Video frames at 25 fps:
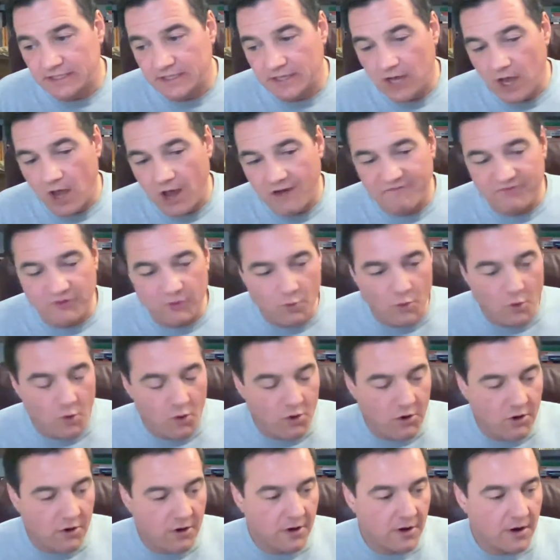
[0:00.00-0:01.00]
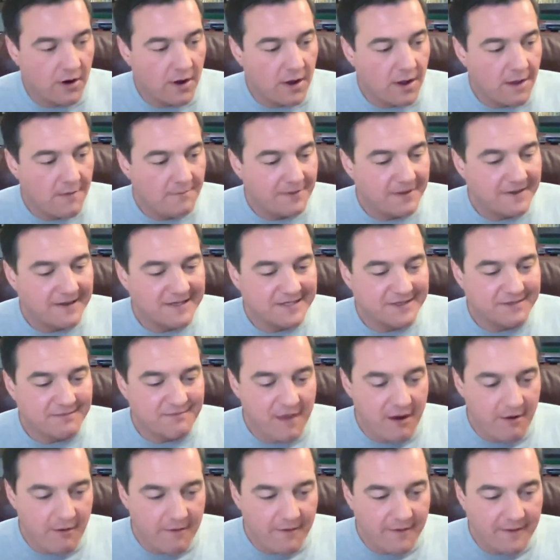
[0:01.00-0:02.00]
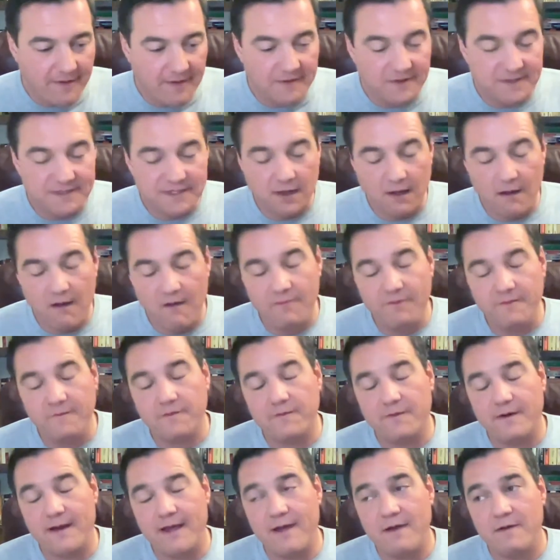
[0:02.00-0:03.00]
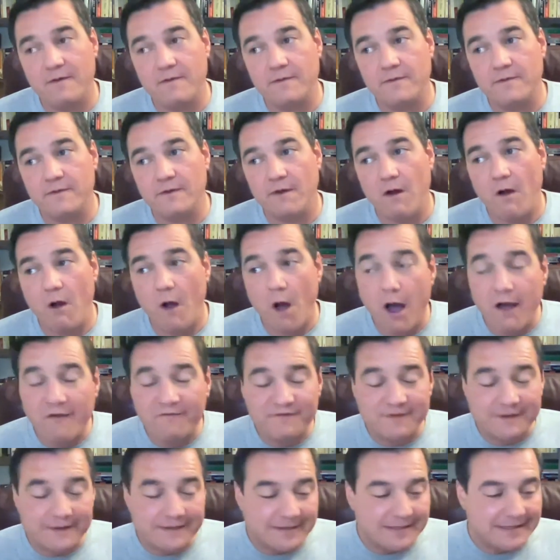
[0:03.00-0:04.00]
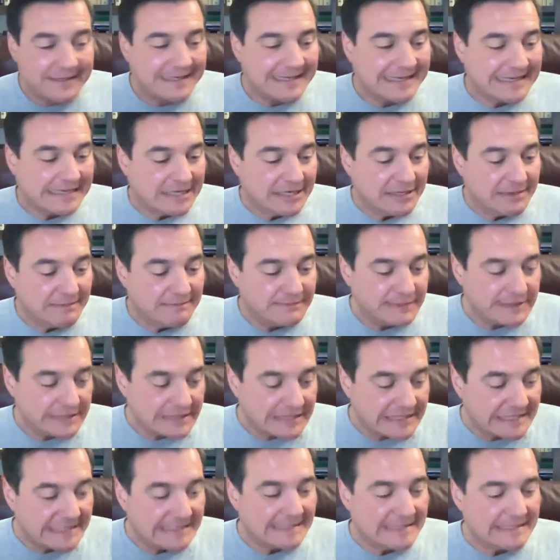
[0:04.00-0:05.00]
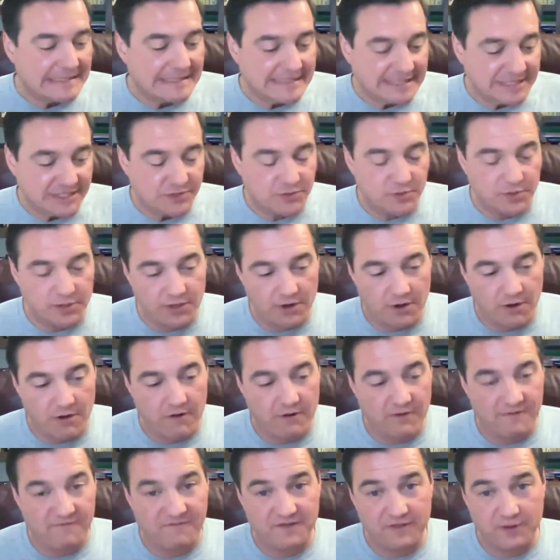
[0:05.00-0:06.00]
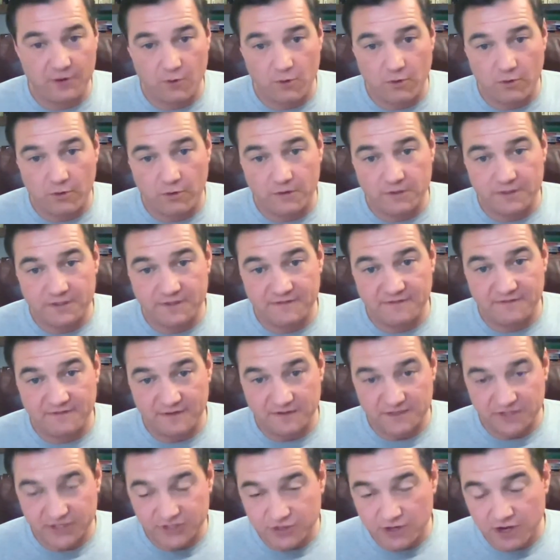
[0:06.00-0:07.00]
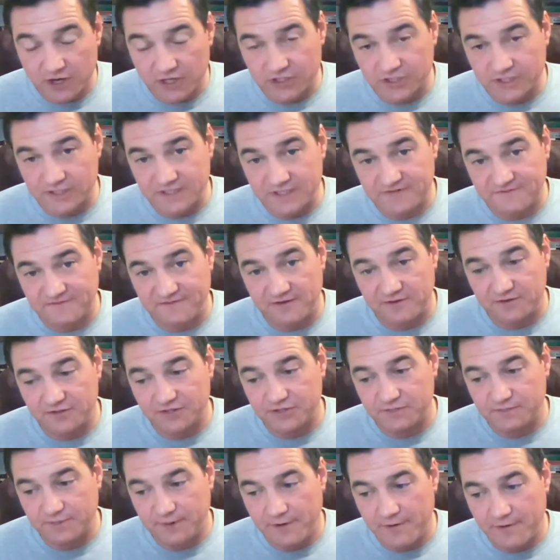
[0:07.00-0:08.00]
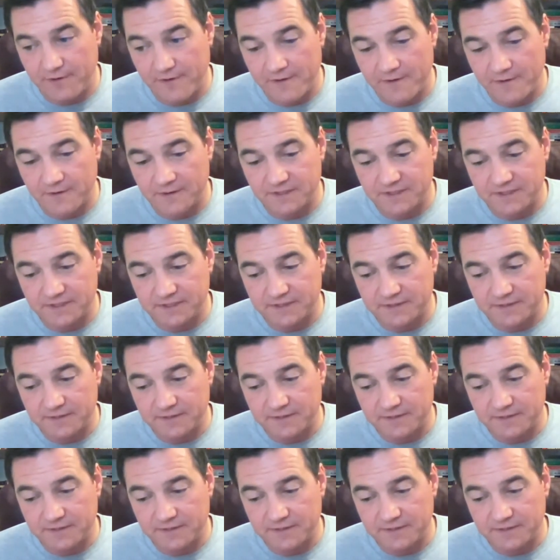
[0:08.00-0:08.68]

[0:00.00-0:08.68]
of the war because Americans on the ground, often in complete disregard of the orders and the instructions of their superiors,